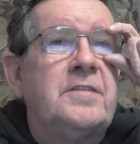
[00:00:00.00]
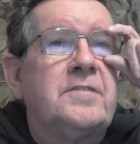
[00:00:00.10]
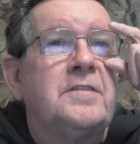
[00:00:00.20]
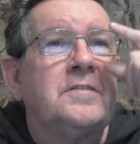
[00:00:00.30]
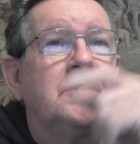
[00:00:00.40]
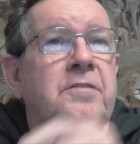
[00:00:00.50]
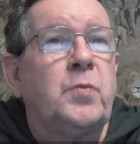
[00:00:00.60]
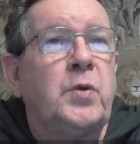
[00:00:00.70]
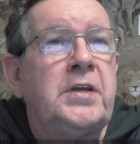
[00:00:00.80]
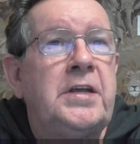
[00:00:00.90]

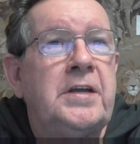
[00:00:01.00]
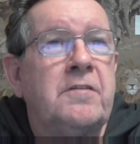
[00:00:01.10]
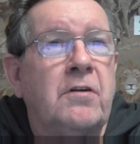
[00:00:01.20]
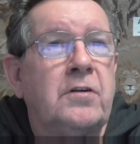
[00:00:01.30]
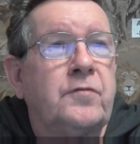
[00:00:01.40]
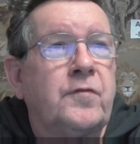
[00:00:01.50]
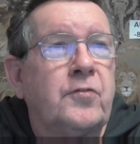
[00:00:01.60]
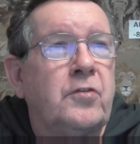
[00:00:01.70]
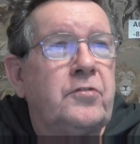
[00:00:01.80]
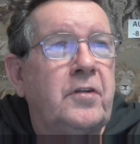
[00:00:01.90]
instances where he enrolled
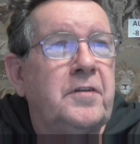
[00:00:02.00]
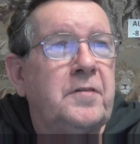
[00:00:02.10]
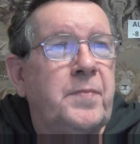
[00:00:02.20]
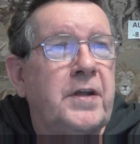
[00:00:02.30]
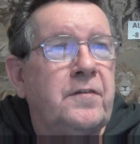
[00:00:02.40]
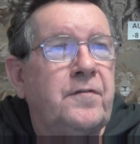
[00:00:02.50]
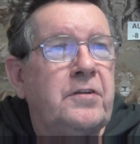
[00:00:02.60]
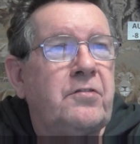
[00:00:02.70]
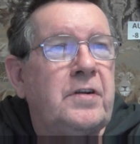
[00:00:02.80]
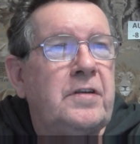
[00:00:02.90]
fraudulent
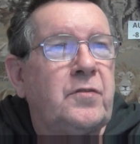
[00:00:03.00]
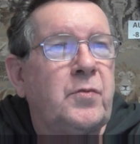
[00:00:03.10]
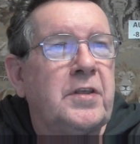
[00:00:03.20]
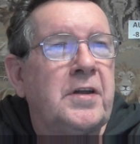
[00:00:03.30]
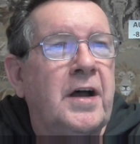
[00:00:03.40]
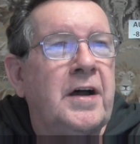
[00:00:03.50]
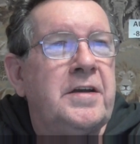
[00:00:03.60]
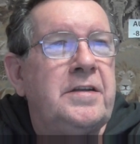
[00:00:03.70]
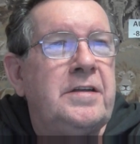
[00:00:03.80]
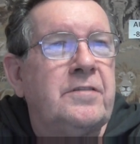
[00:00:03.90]
beneficiaries with an
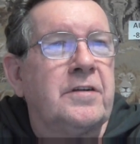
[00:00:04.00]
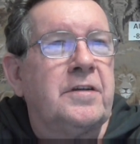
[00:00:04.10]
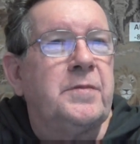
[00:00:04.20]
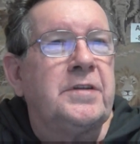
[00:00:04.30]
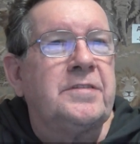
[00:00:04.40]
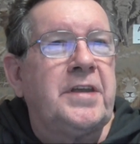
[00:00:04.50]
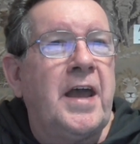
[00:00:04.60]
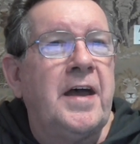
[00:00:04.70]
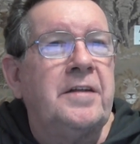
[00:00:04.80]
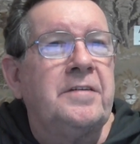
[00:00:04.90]
ID document
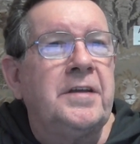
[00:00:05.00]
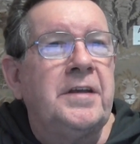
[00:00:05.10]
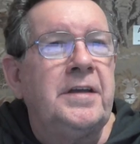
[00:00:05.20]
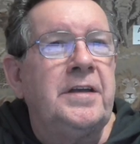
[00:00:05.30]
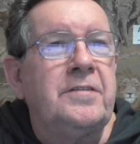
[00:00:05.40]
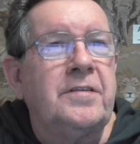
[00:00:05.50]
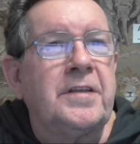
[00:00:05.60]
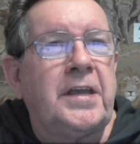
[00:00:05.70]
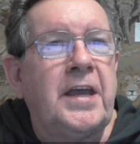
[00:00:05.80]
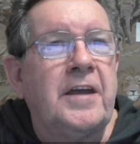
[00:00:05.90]
scanned into
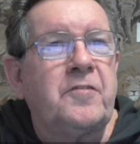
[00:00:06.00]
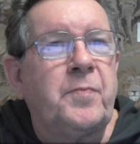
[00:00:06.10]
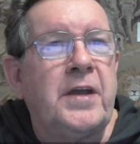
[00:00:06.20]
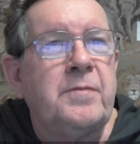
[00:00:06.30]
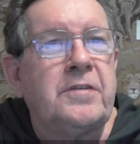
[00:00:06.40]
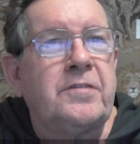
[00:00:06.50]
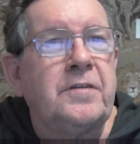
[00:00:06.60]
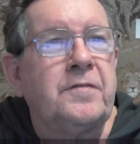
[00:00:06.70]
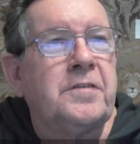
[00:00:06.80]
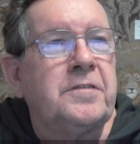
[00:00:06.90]
the cash payment
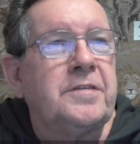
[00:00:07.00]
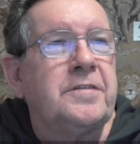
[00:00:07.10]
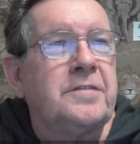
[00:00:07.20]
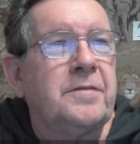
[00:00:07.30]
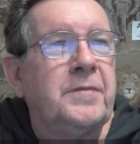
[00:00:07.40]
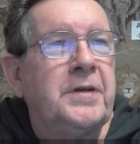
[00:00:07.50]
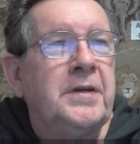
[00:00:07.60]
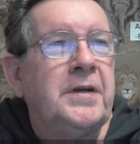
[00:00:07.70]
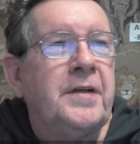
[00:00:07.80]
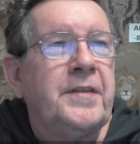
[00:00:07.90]
services system
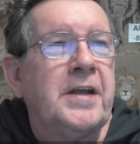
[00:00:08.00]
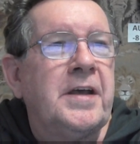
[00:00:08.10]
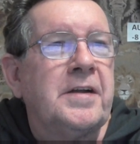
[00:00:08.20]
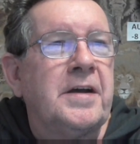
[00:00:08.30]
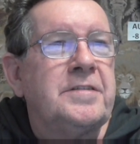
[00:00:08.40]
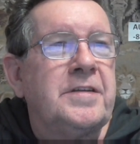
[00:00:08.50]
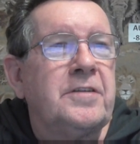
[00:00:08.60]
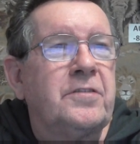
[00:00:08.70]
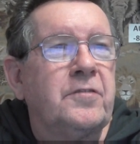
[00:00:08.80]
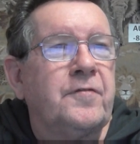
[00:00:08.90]
that had
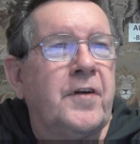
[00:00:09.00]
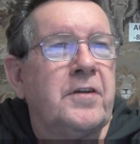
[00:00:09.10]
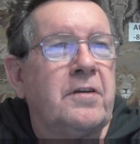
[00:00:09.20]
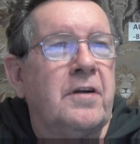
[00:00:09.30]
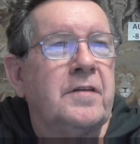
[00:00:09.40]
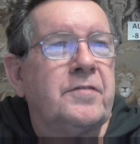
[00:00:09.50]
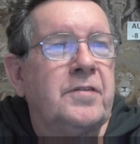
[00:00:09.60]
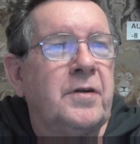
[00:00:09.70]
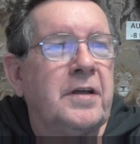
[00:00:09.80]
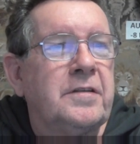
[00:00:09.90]
identical photographs
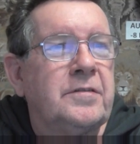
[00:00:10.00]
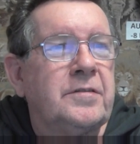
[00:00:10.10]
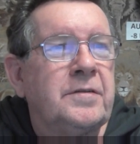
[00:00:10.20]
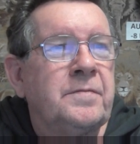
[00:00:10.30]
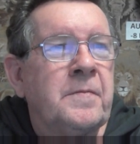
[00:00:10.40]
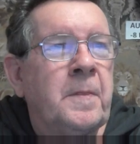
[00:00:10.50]
to others.